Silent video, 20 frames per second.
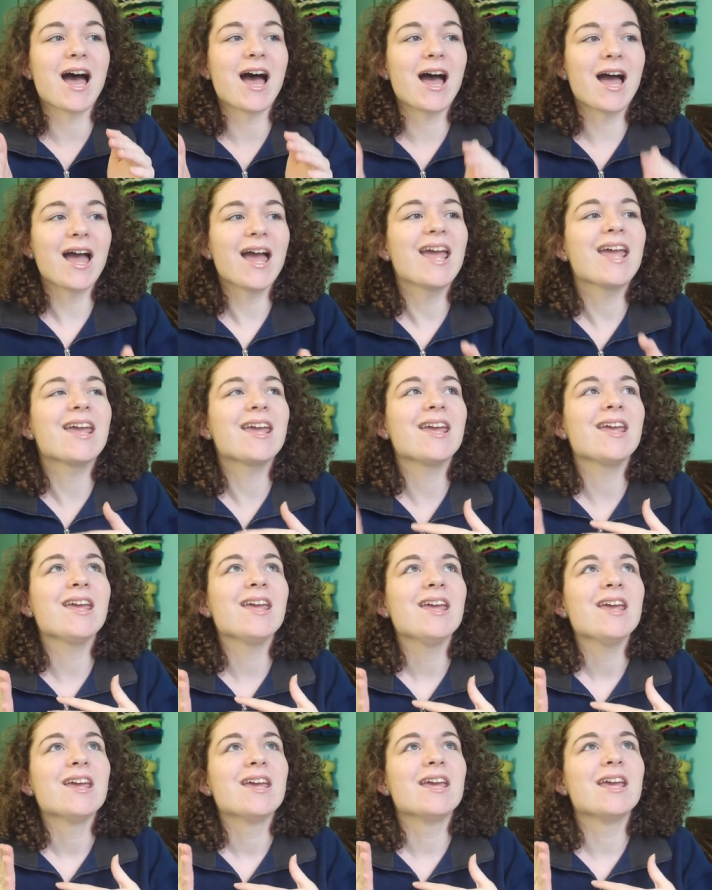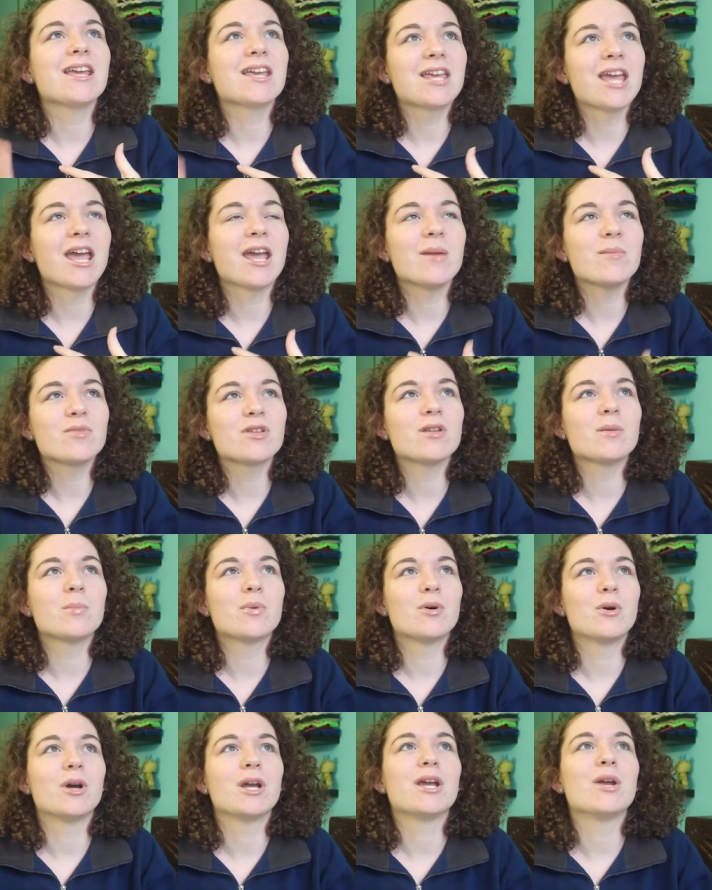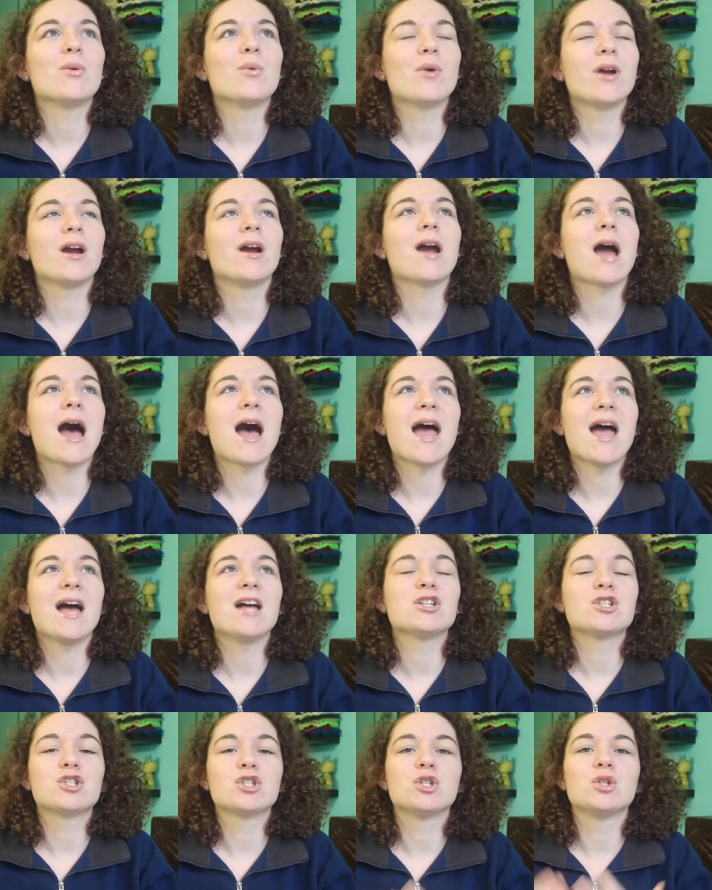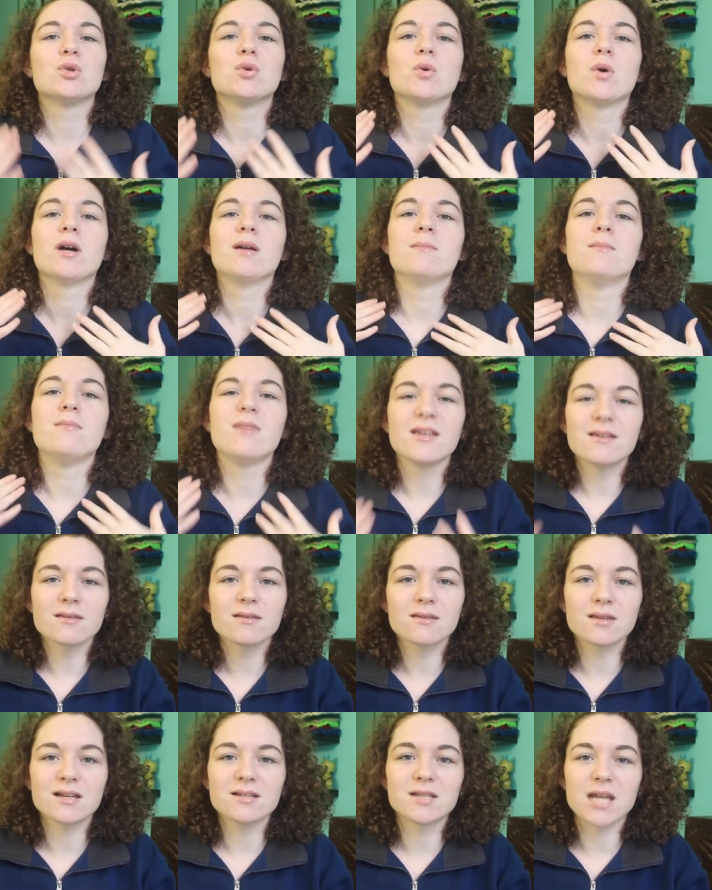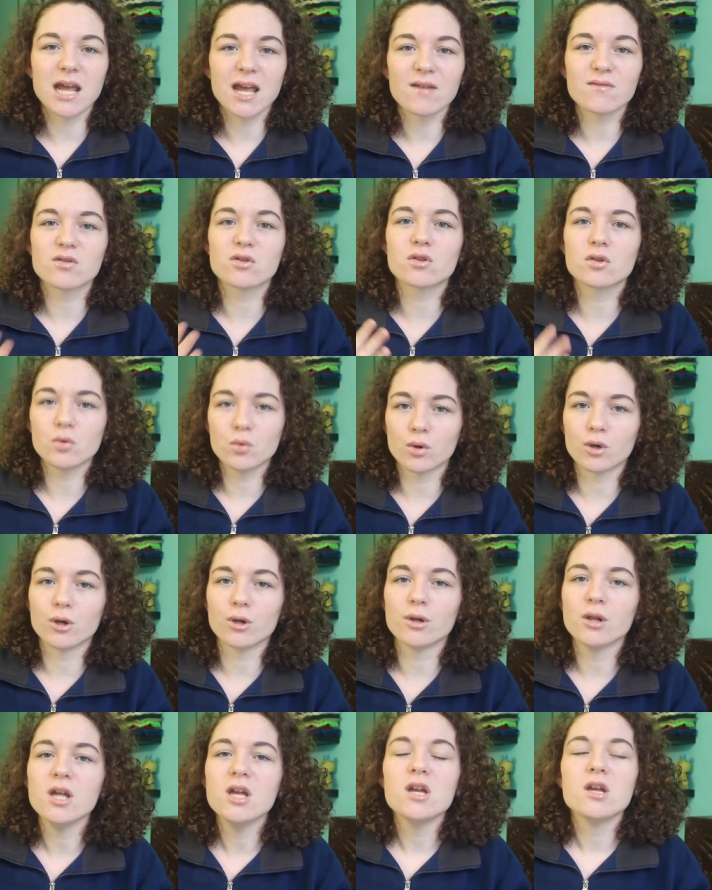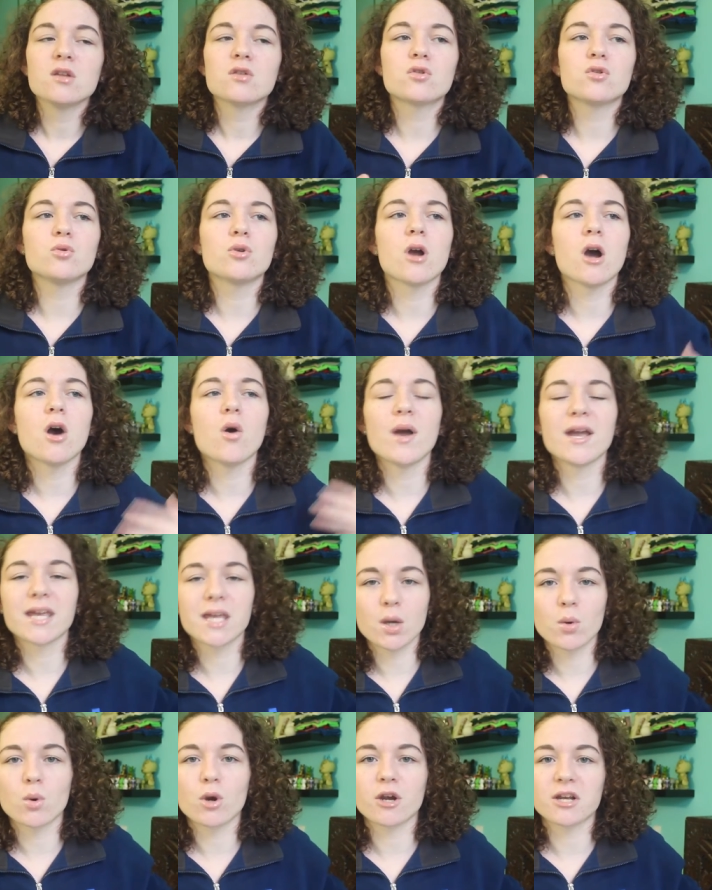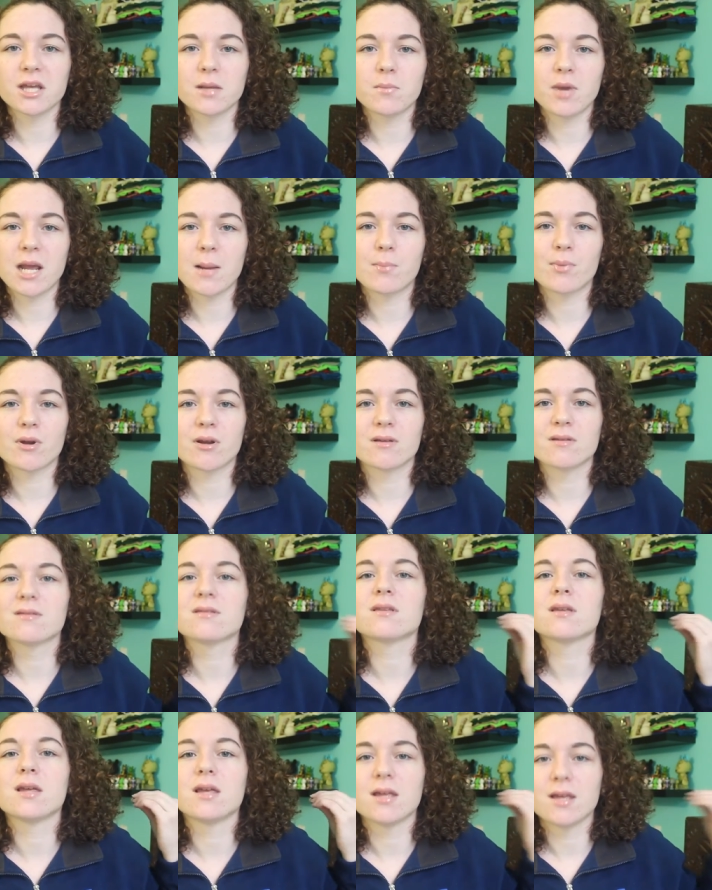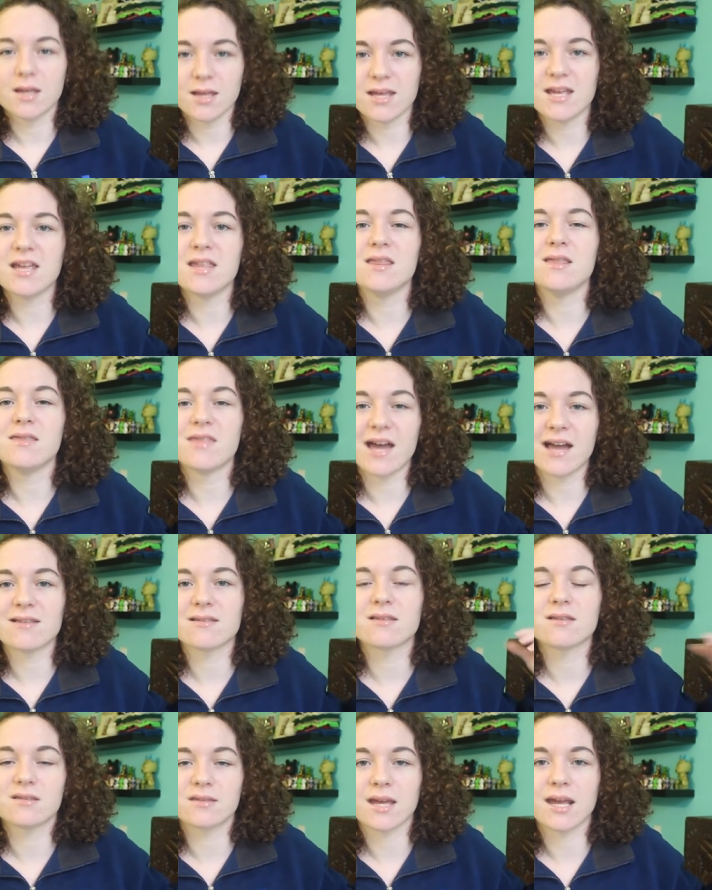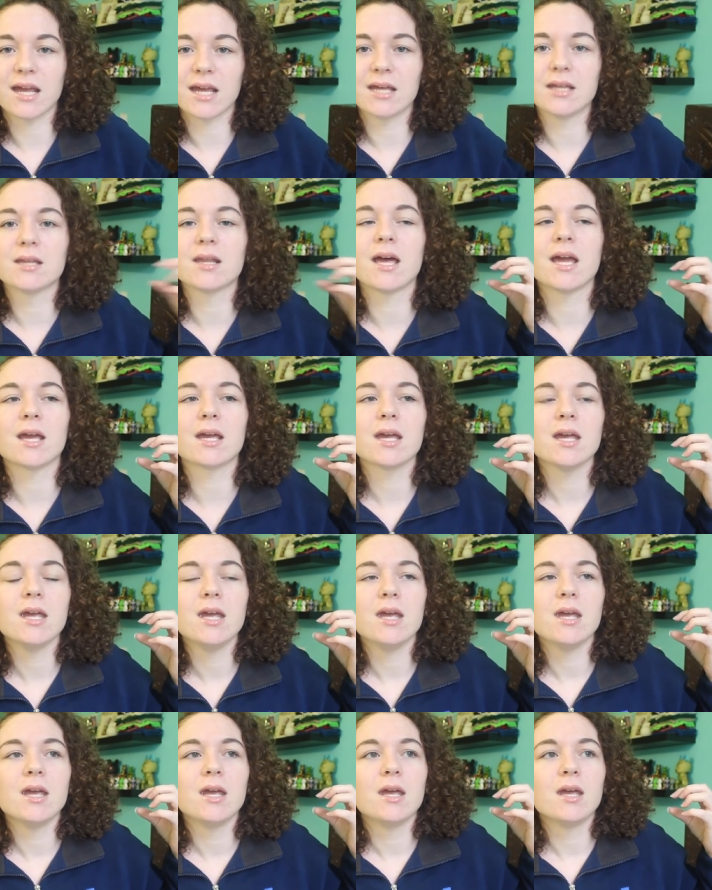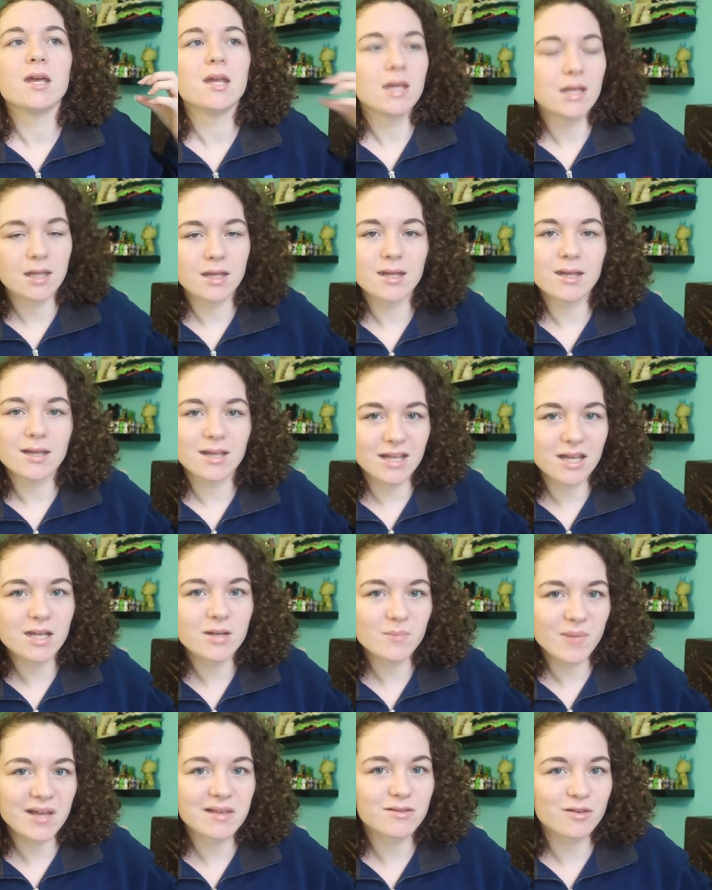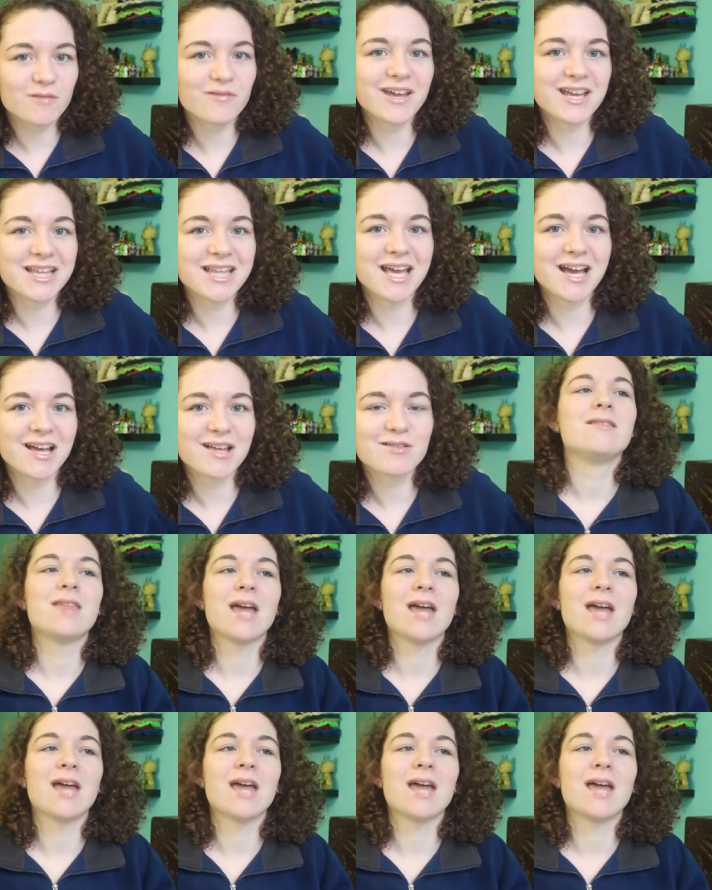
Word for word: I it came to the point where I had to miss a day of school to go and get working papers in that state like in Pennsylvania.